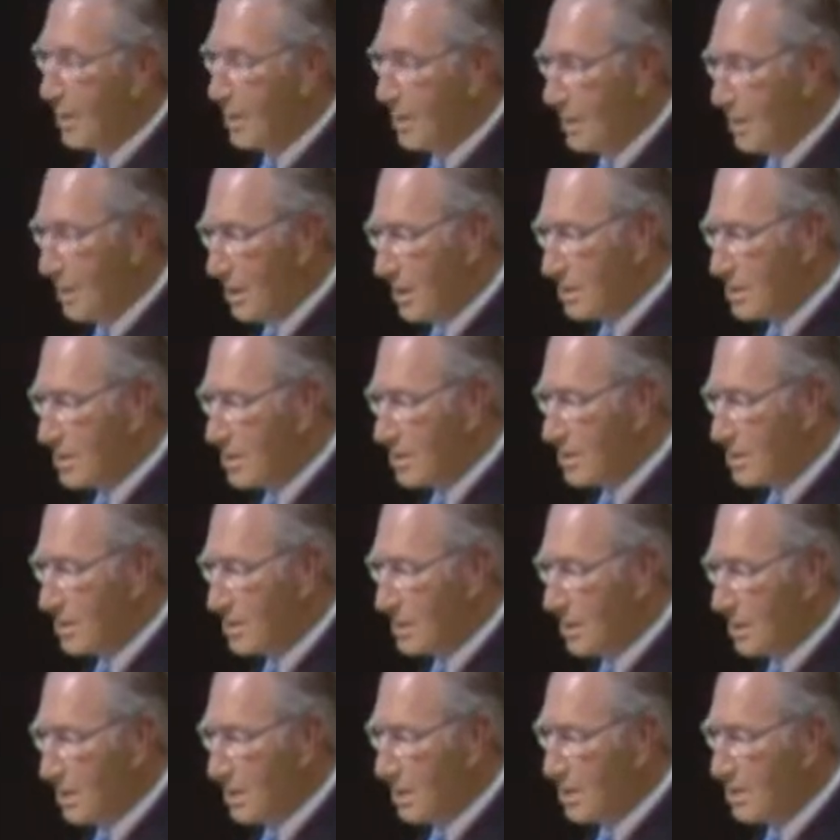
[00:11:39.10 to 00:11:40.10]
this
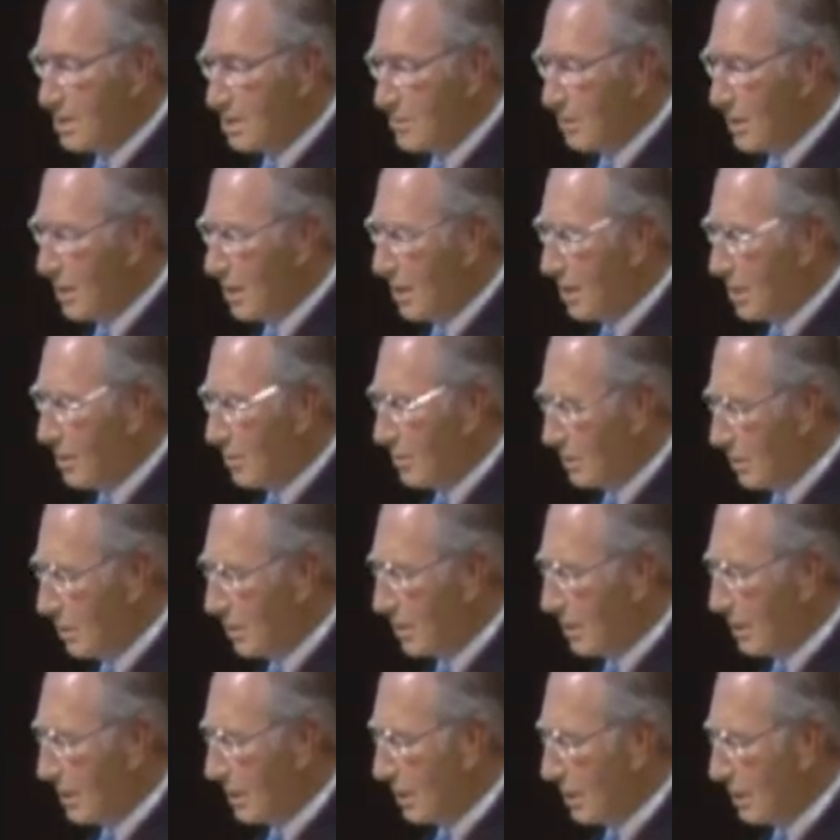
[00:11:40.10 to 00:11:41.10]
is my
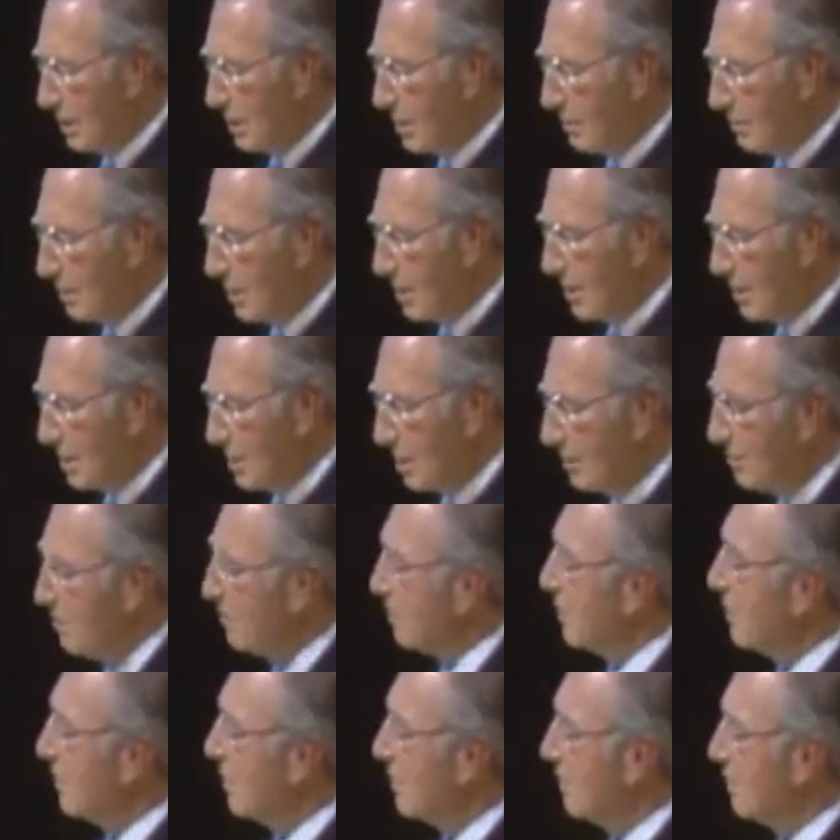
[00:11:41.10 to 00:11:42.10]
work and my
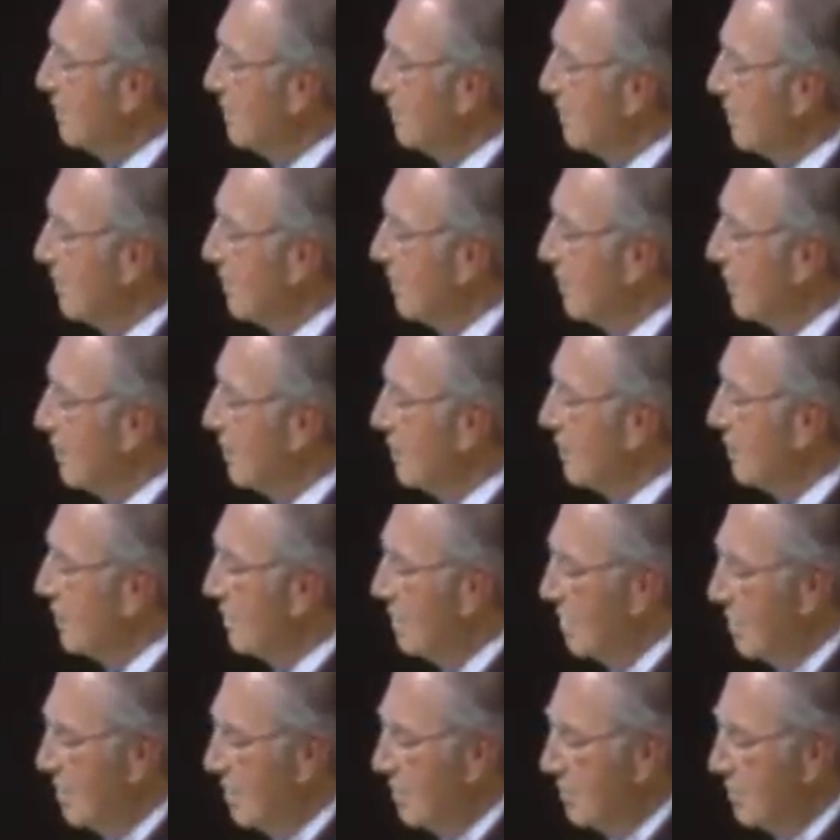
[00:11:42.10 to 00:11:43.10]
glory,
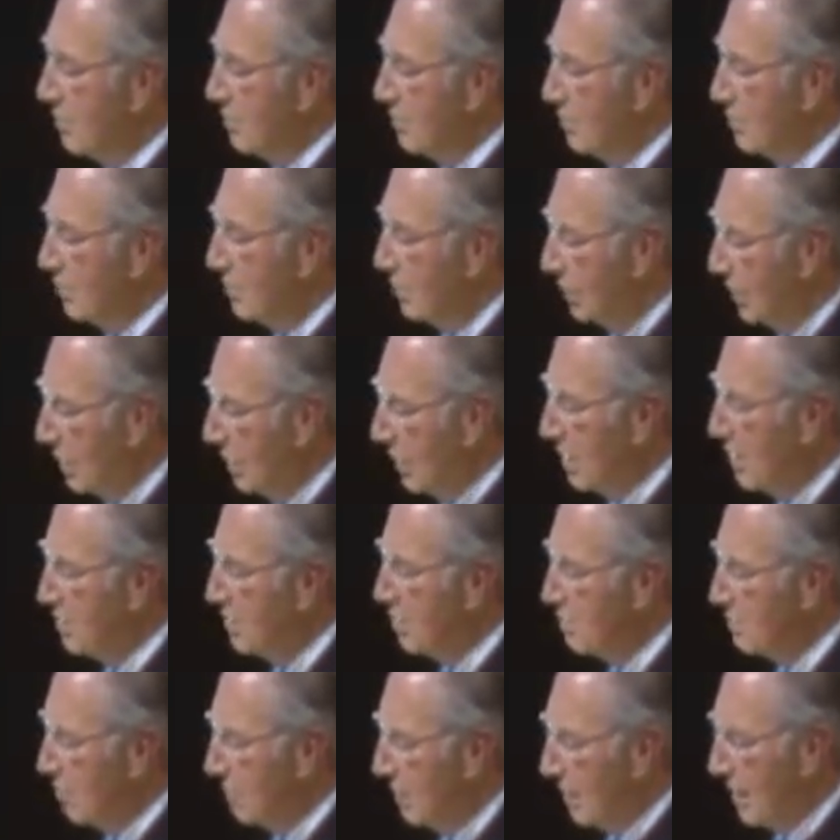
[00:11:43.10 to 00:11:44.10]
to bring
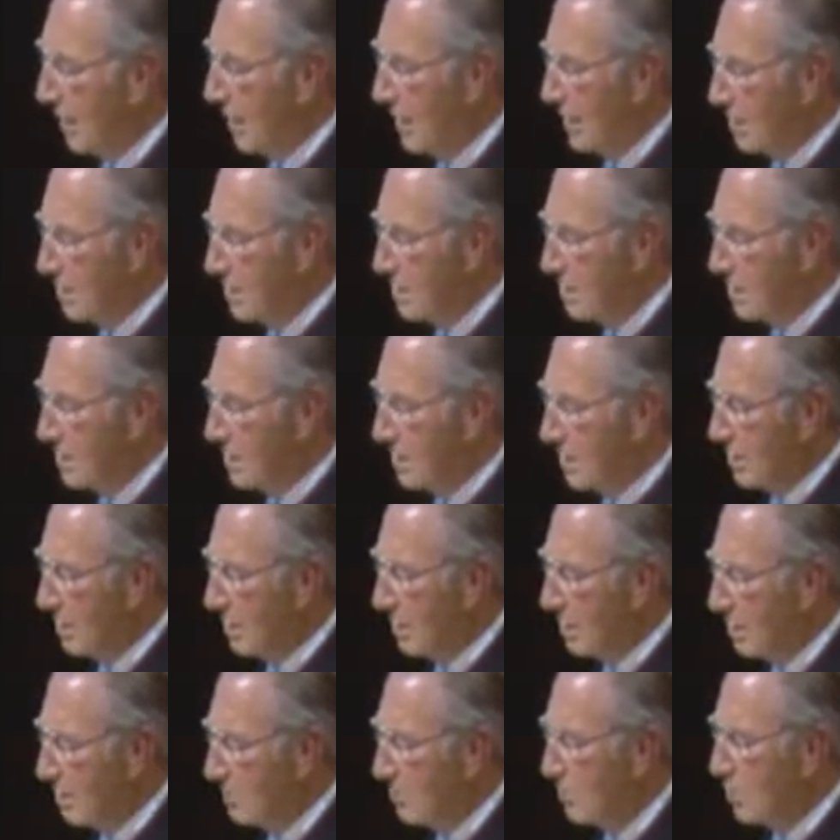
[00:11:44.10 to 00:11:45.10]
to pass
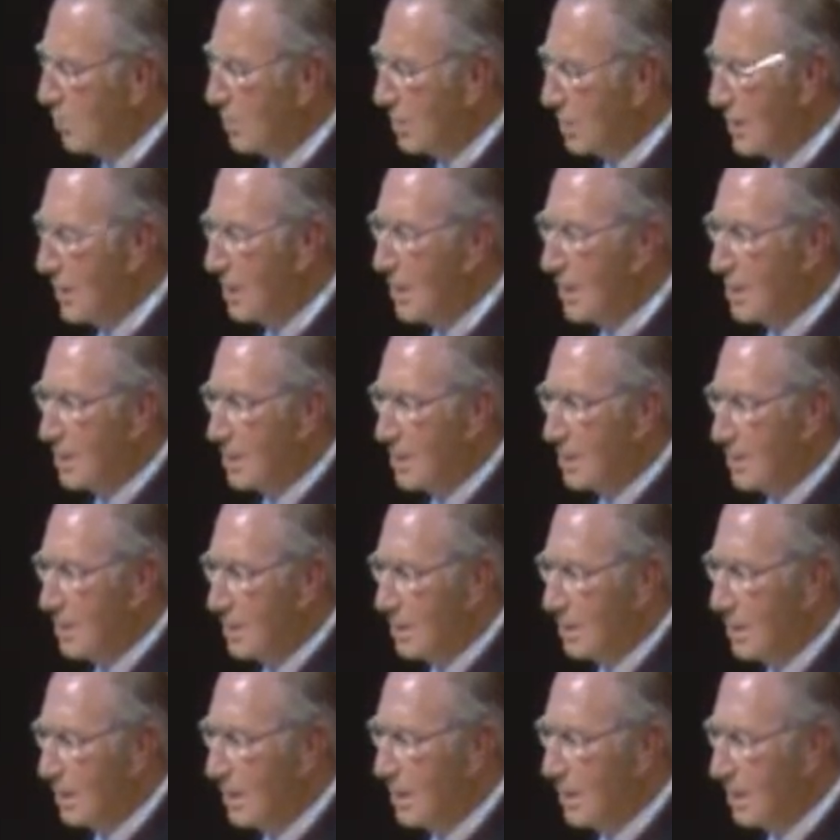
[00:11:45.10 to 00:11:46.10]
the immortality
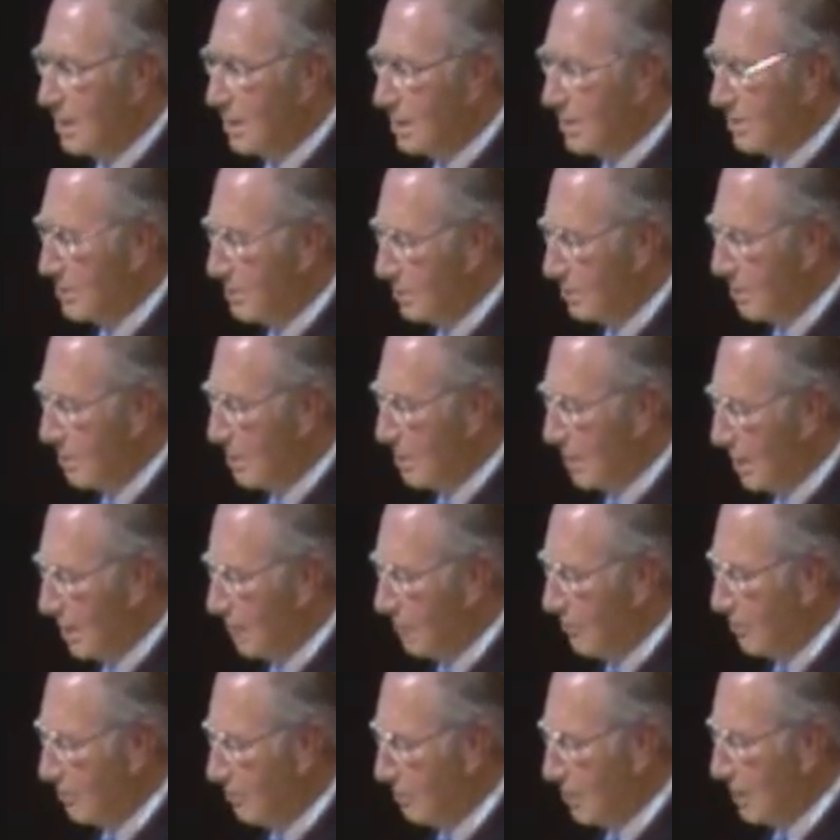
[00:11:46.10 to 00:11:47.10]
and eternal
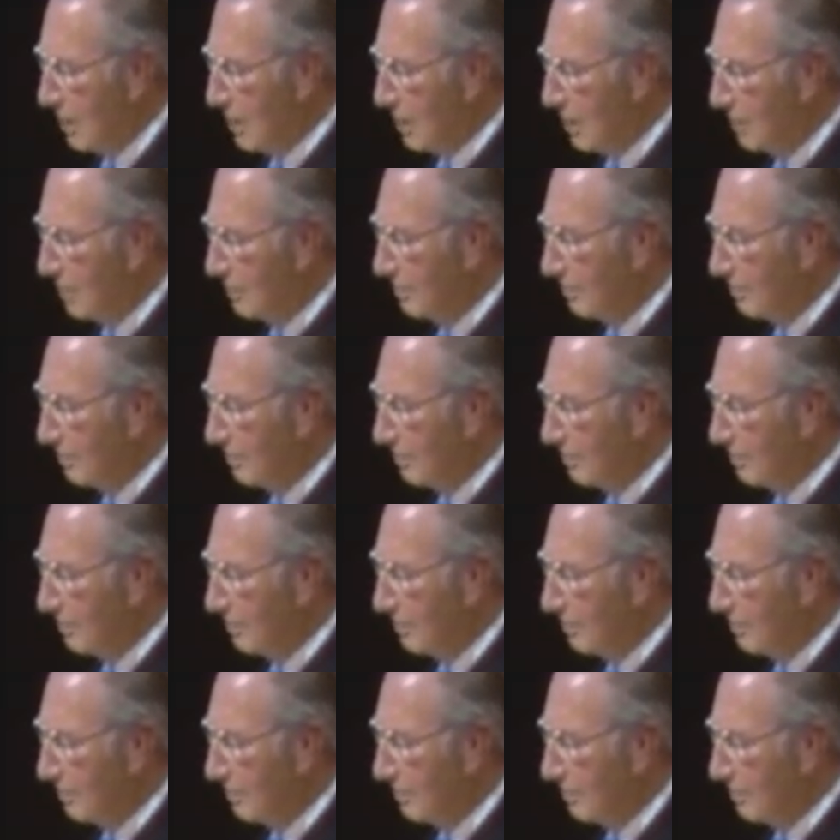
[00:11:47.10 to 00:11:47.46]
life of man.